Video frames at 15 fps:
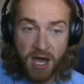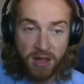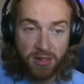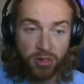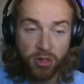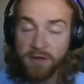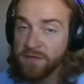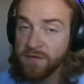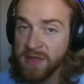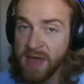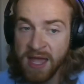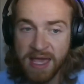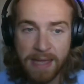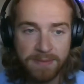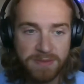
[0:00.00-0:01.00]
Look for
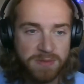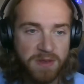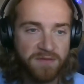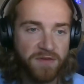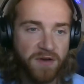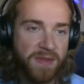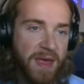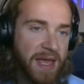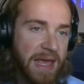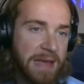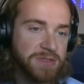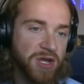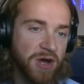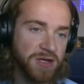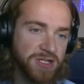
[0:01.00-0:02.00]
that game to be fun. That
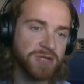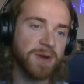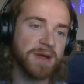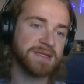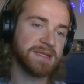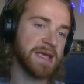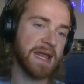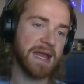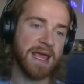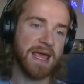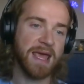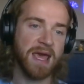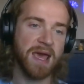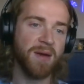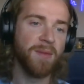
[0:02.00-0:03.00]
game's also at 10
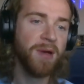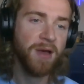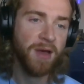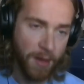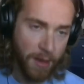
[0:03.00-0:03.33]
a.m.